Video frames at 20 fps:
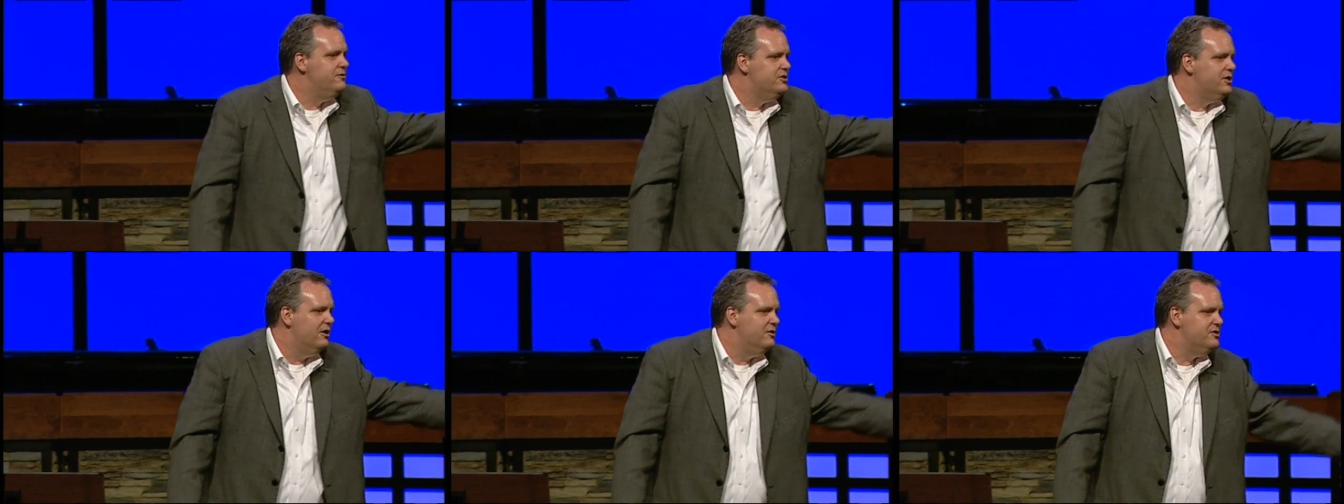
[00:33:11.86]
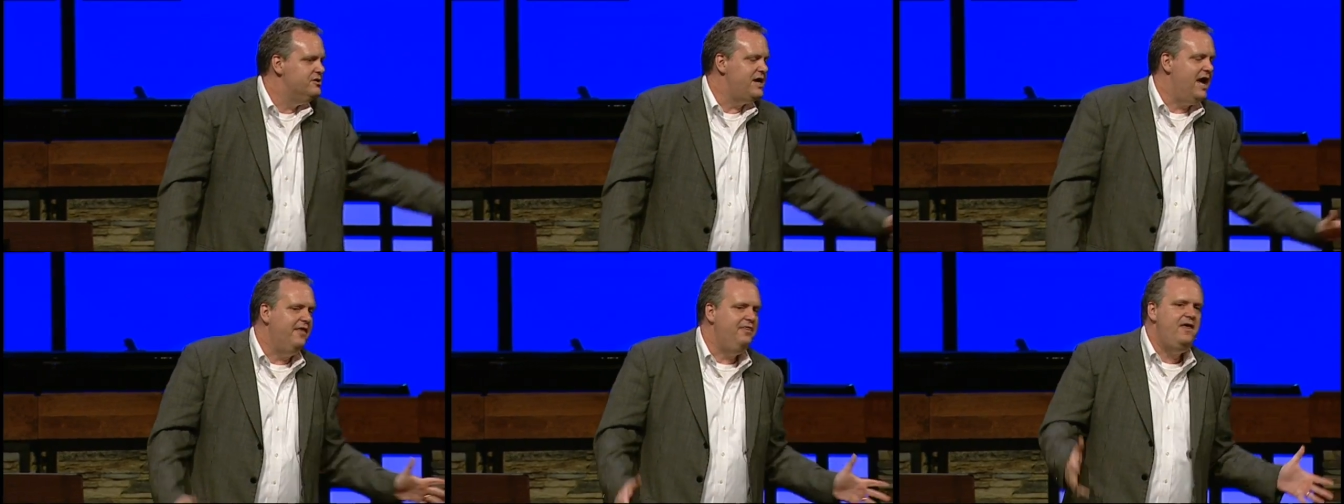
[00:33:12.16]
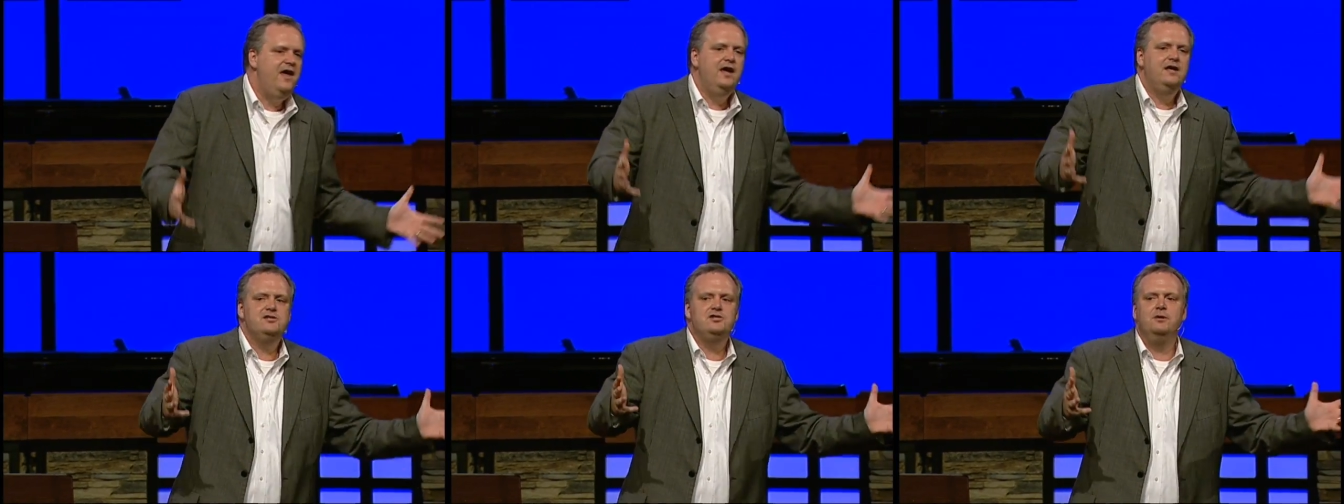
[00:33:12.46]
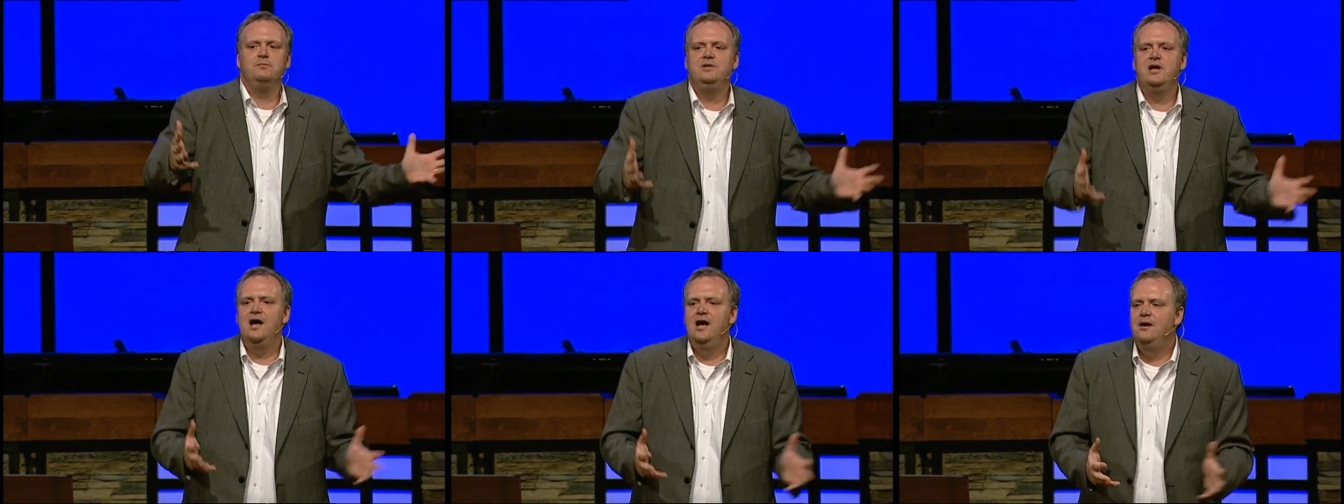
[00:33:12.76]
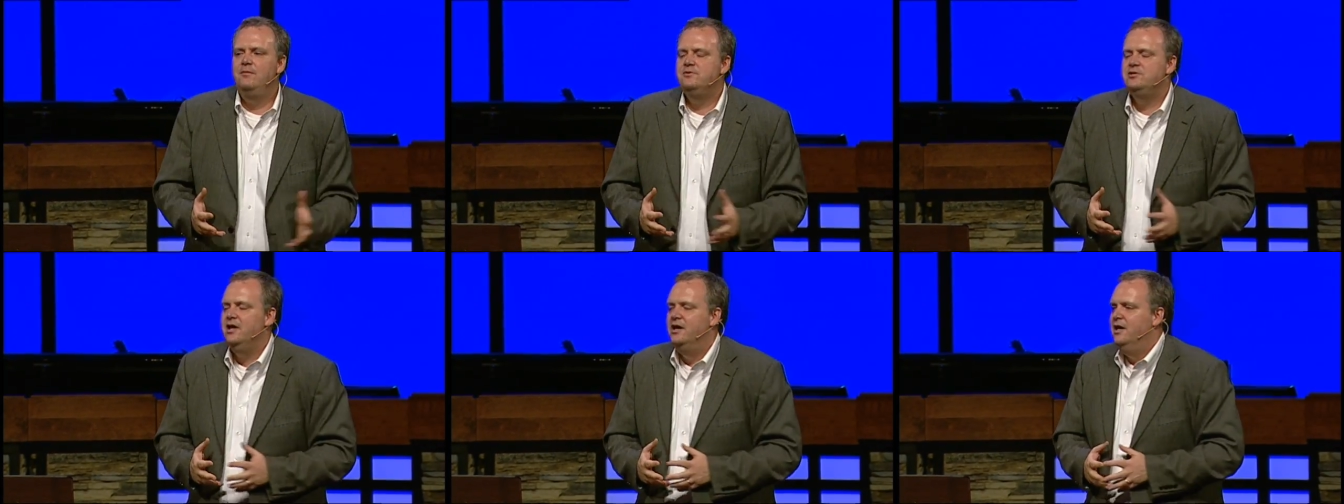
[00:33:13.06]
churches. I think
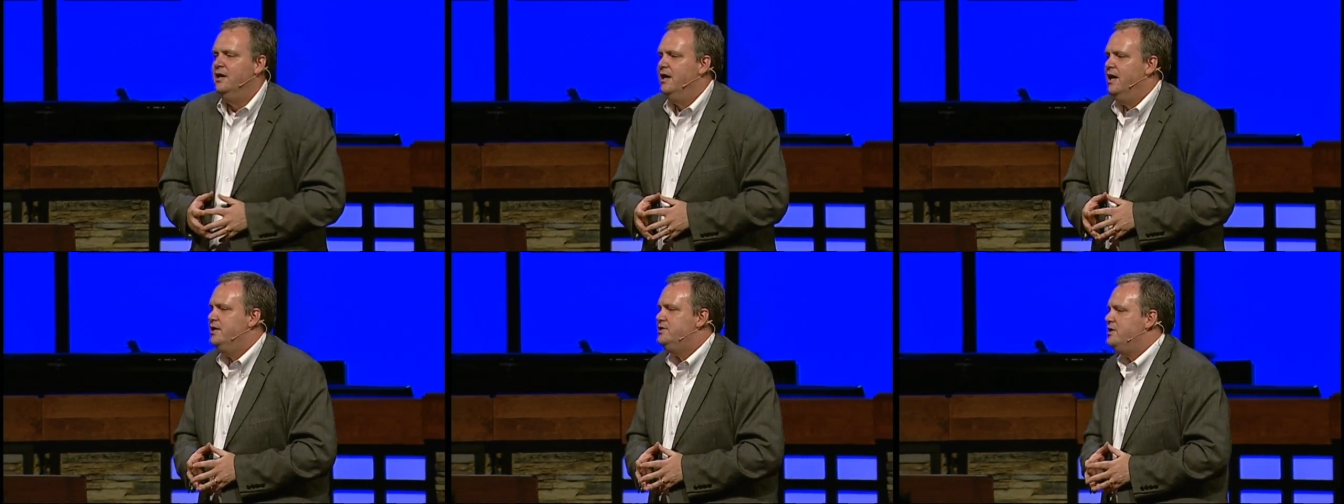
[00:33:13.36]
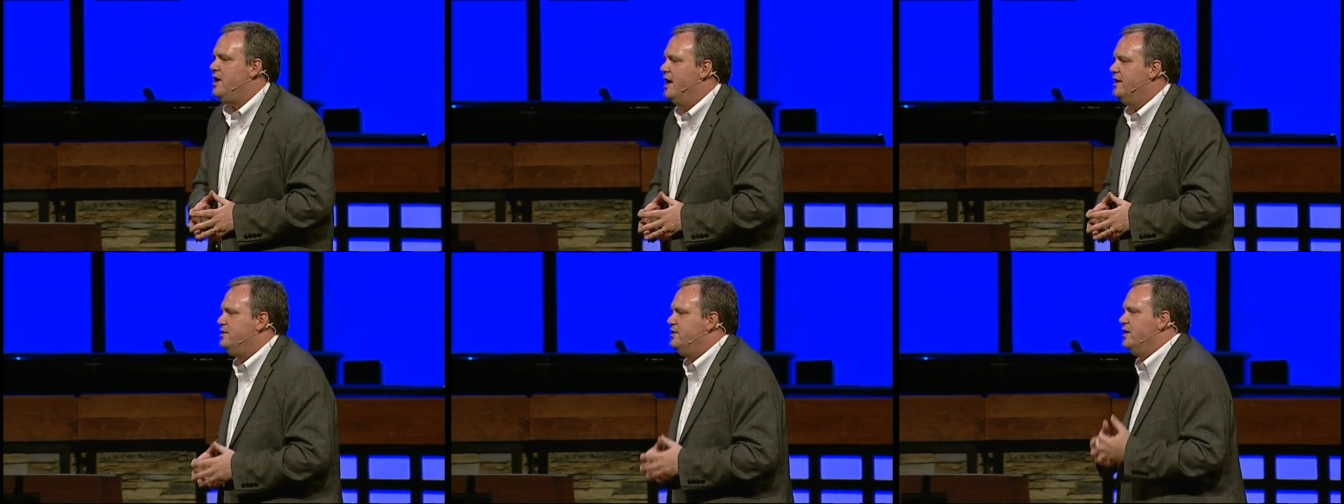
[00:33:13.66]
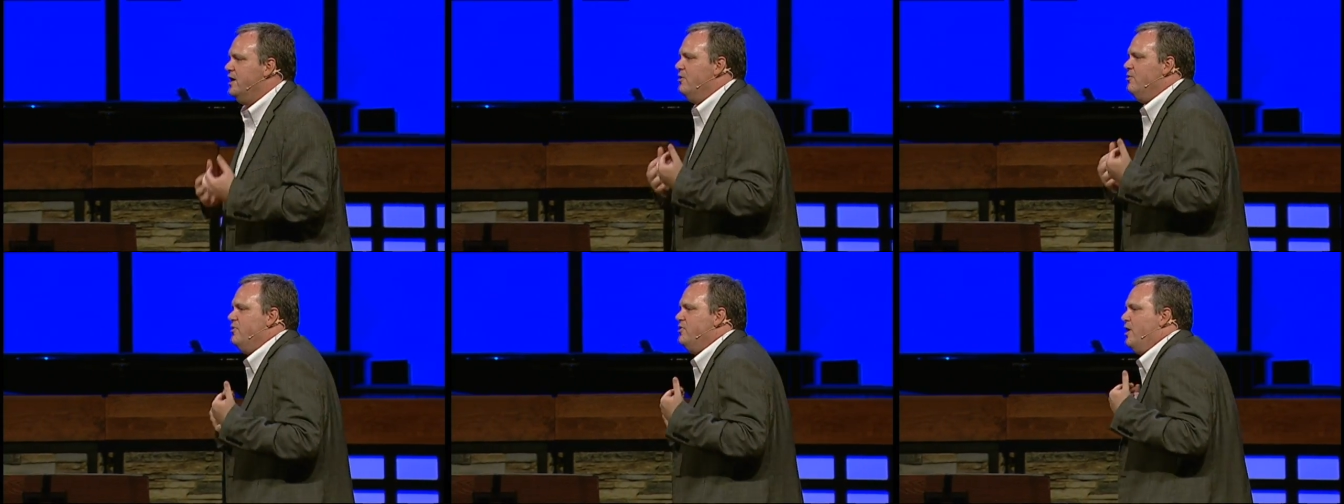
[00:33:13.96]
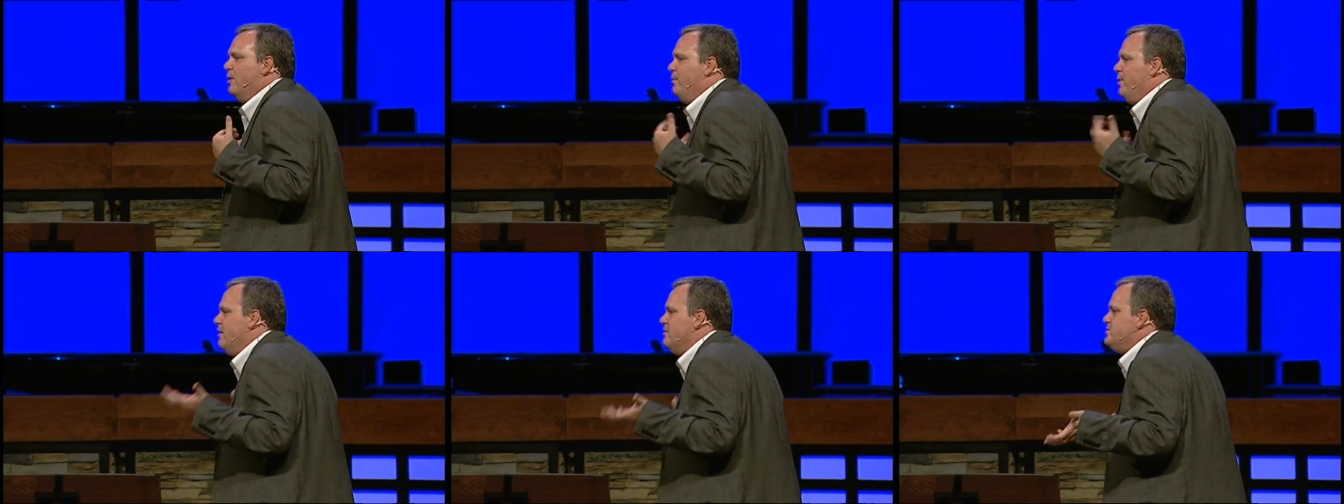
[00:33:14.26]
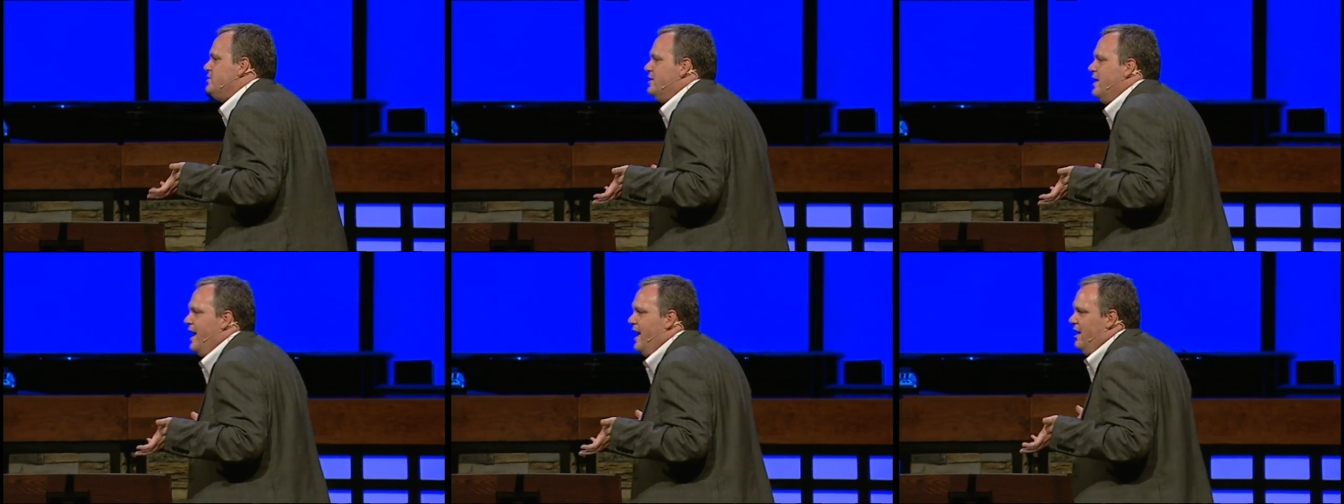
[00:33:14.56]
sometimes it's got to do with our
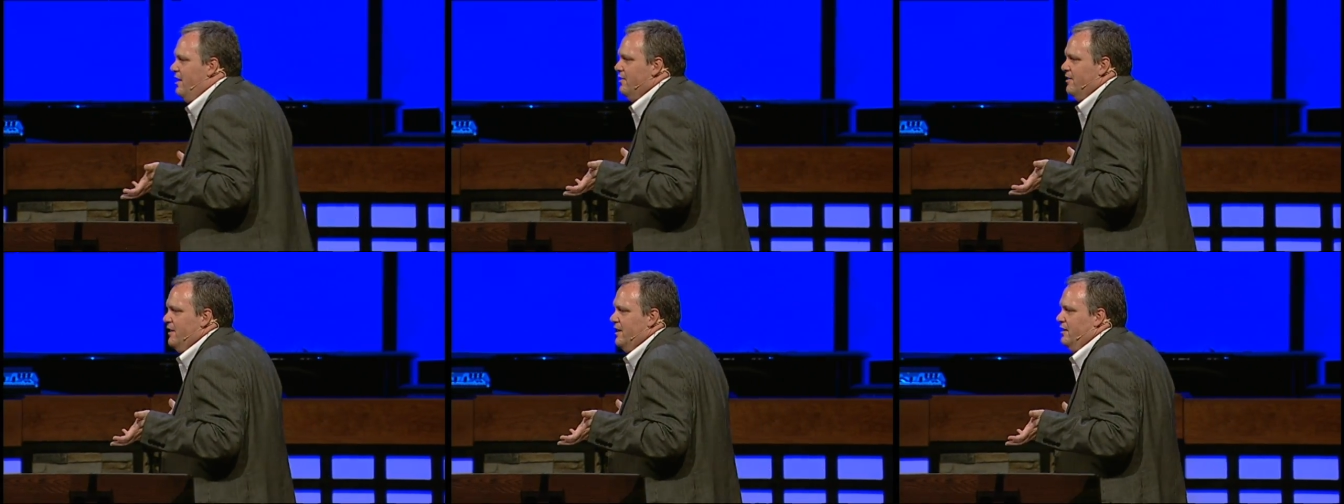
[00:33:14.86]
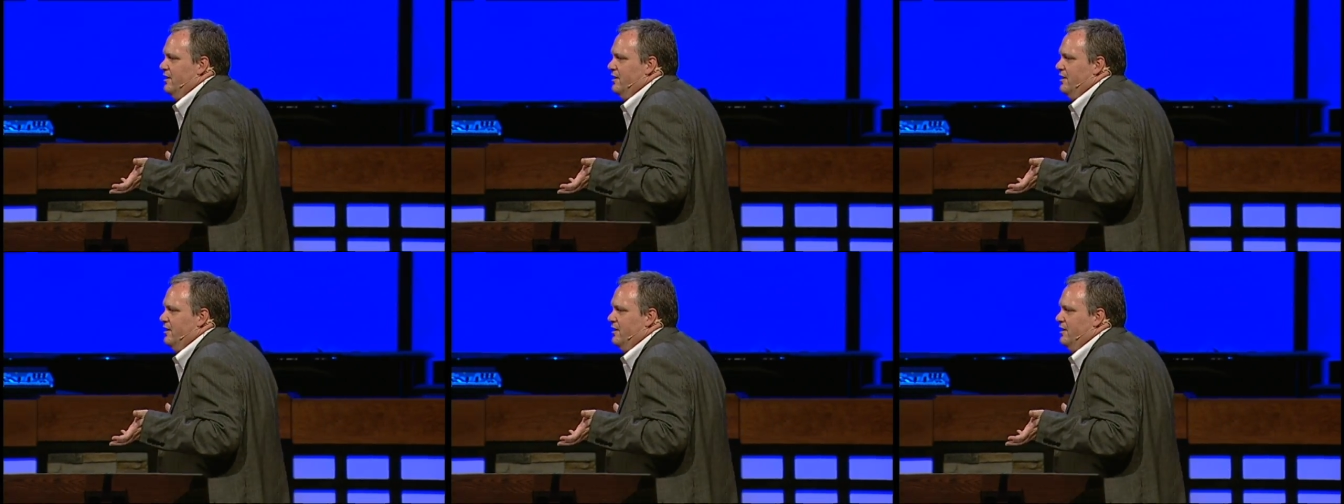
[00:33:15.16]
personality.